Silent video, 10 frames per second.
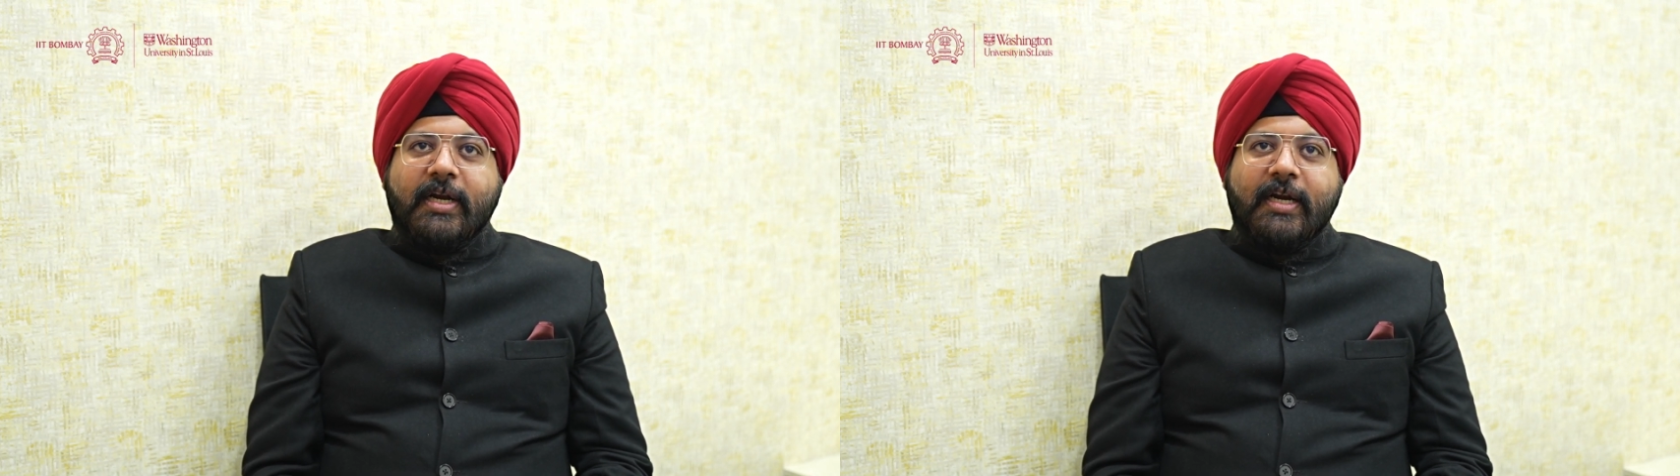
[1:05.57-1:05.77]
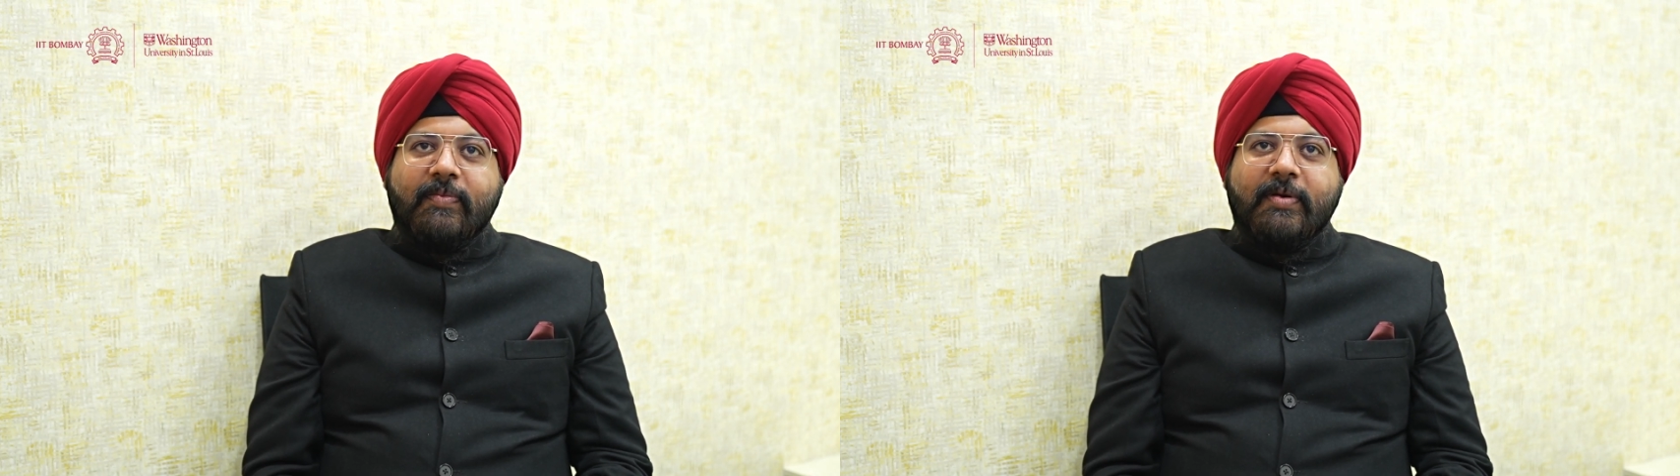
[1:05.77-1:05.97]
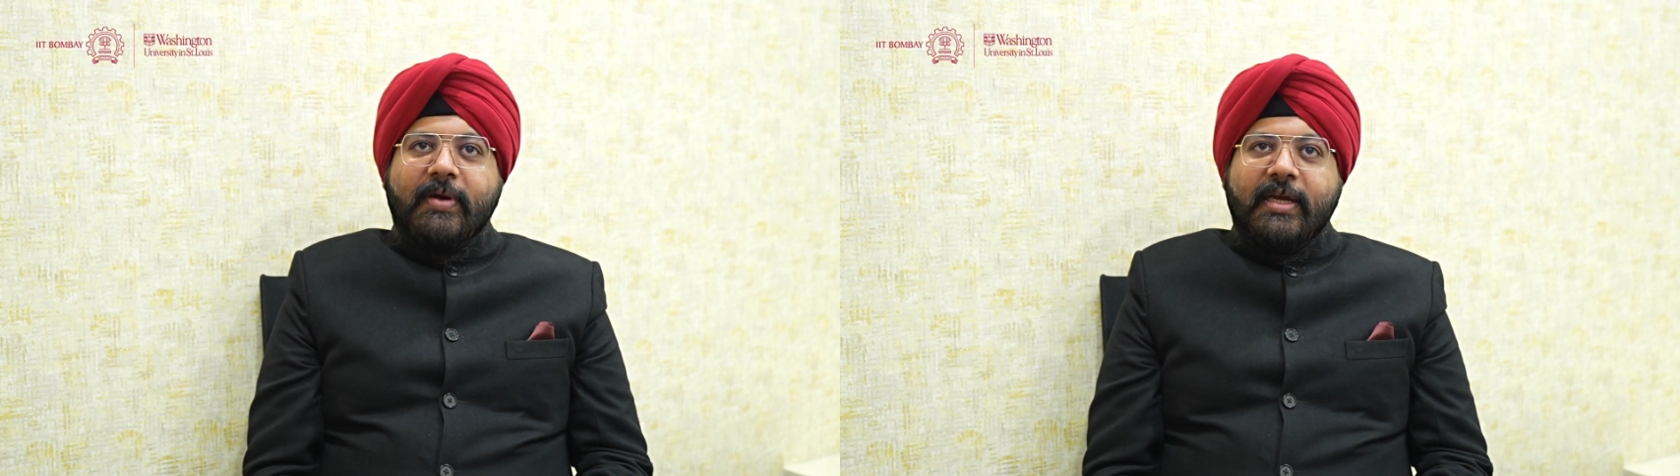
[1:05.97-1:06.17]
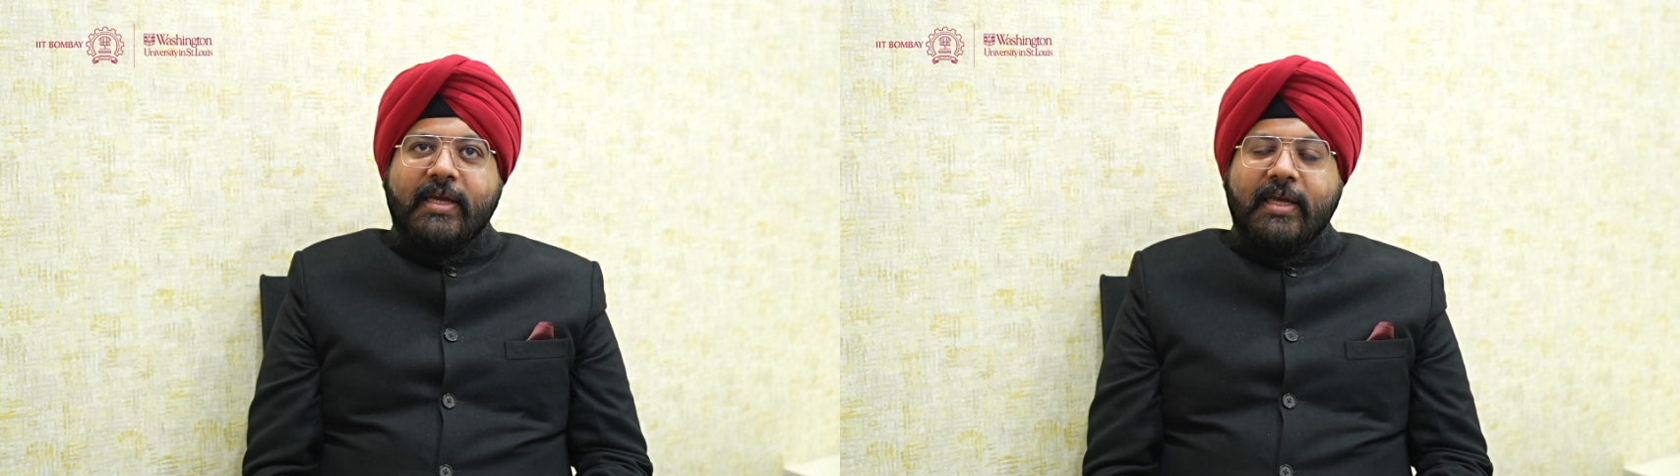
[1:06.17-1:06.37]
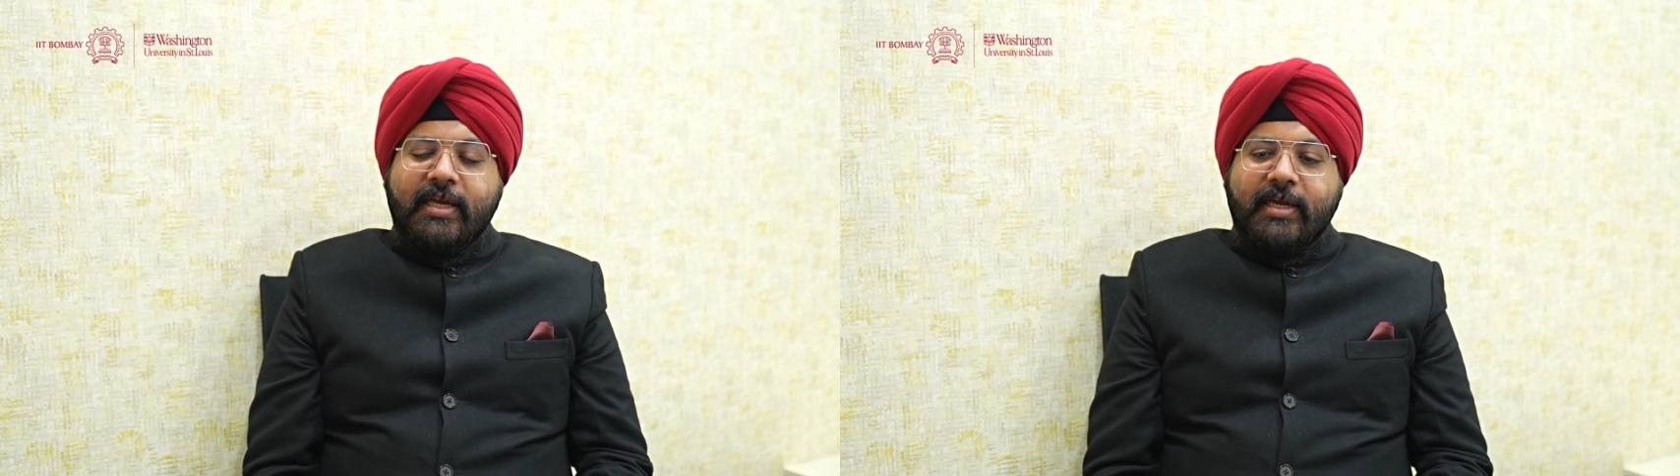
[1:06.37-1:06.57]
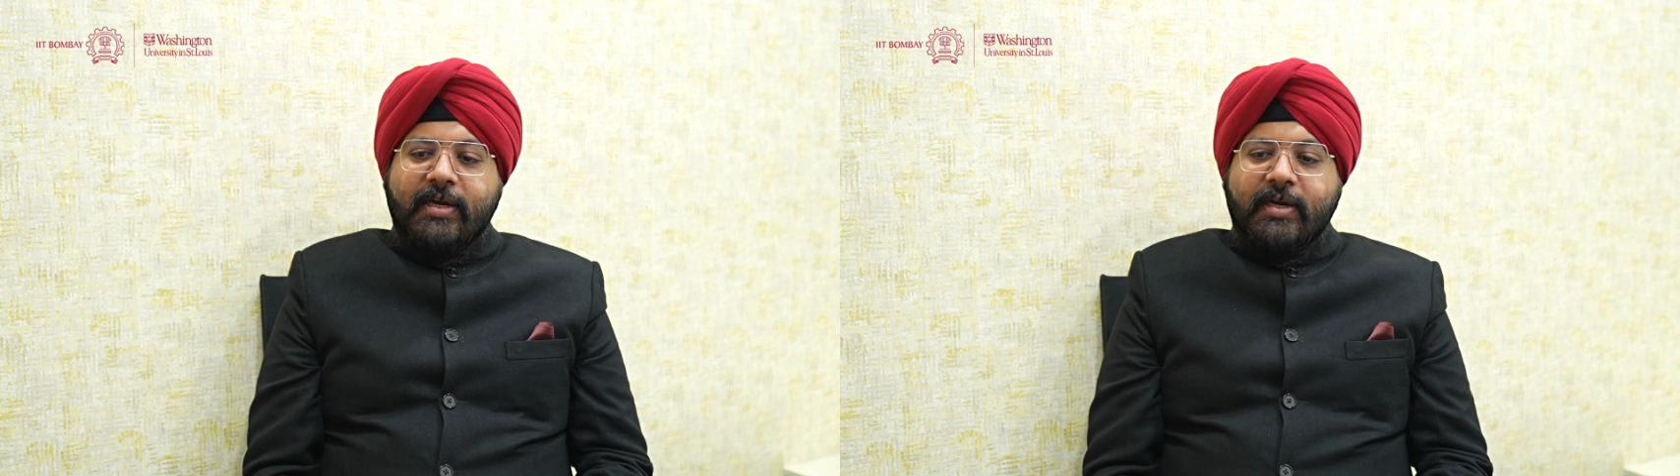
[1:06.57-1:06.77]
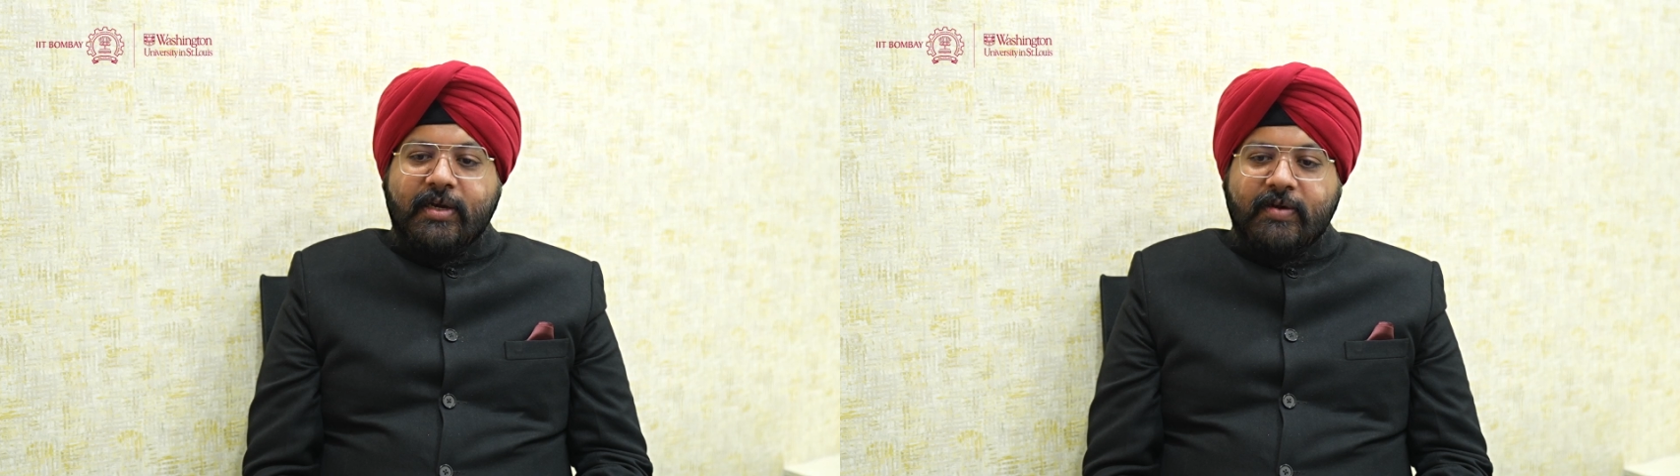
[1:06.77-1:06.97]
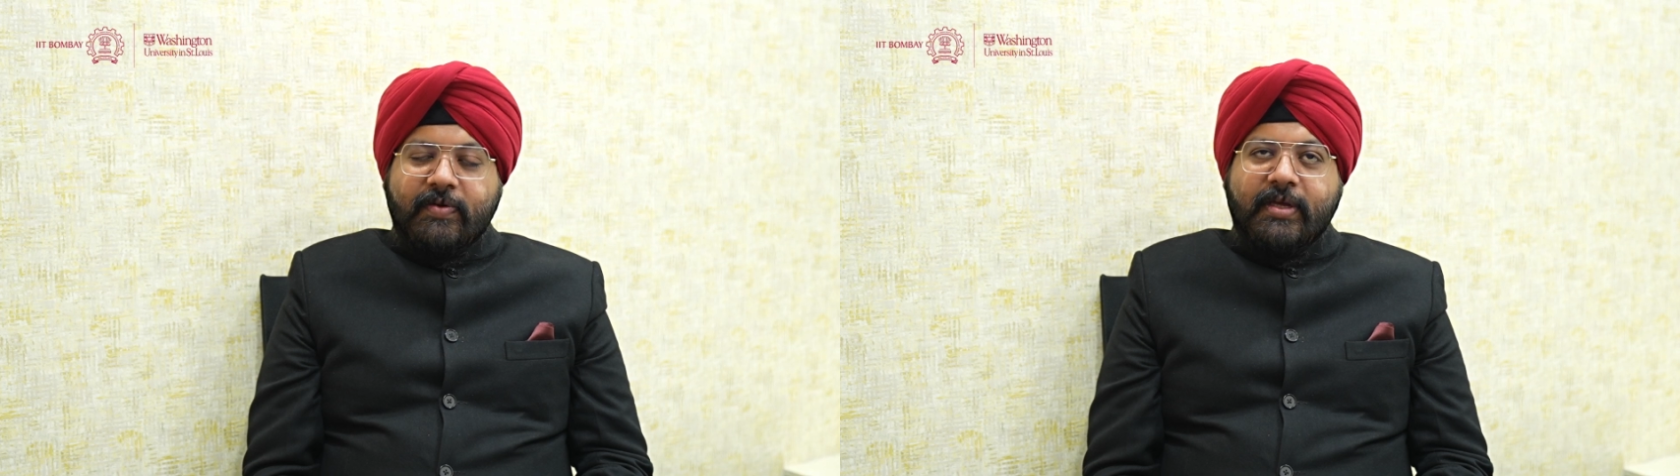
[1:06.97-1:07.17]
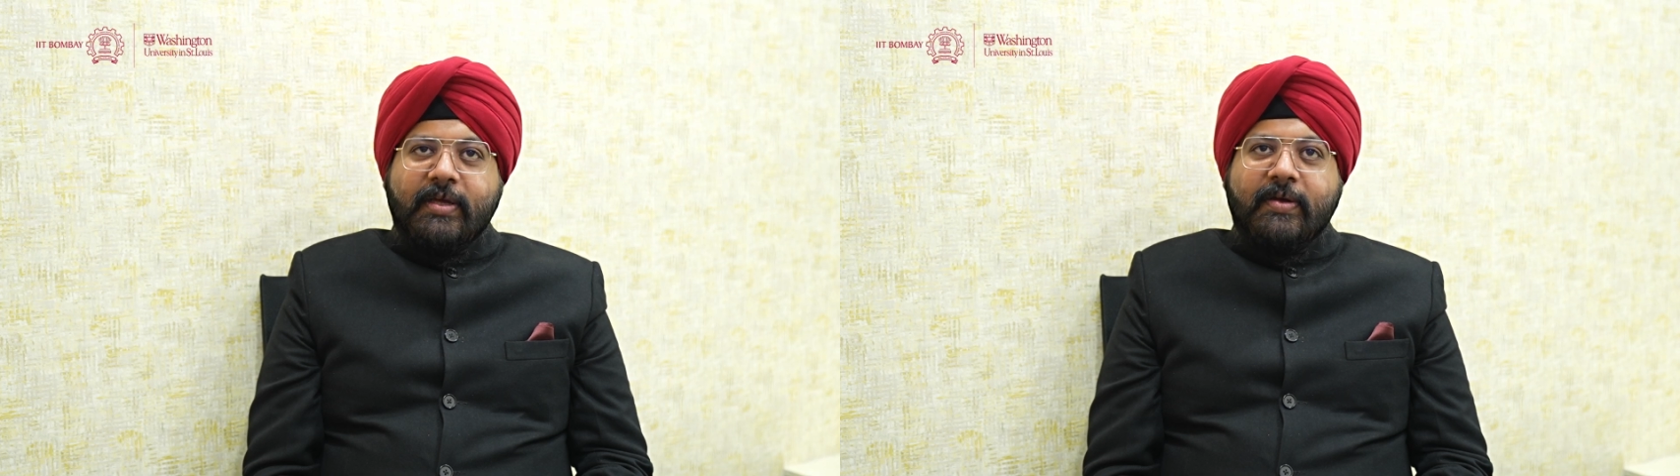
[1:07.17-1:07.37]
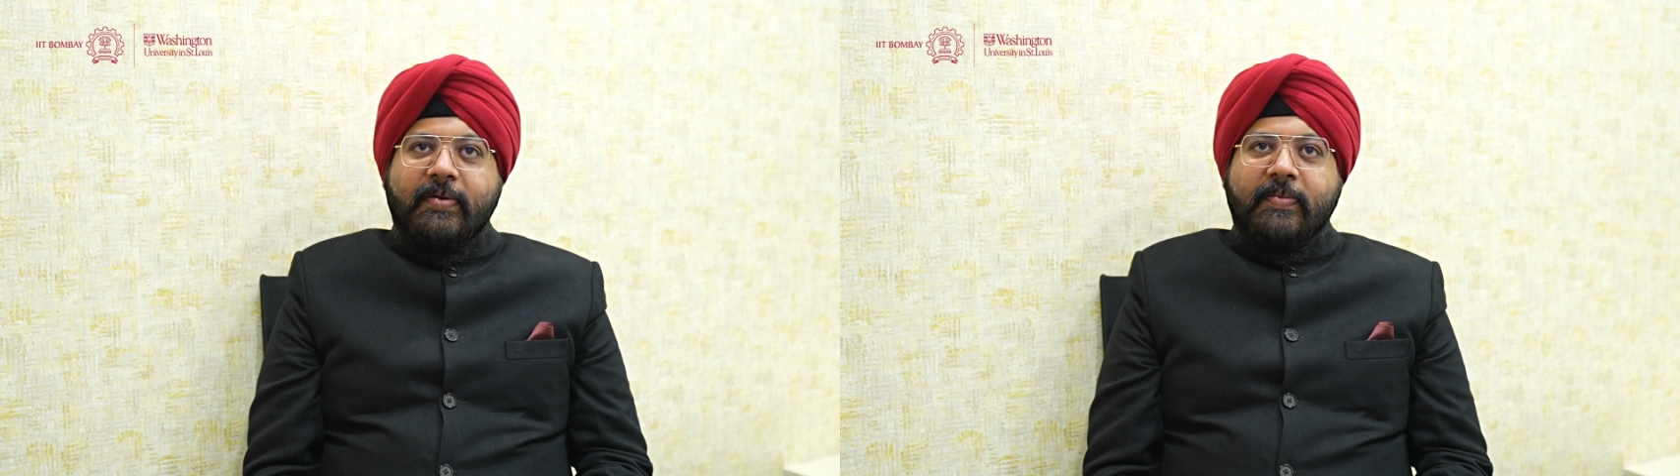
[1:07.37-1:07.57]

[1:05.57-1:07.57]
That will be my key takeaway.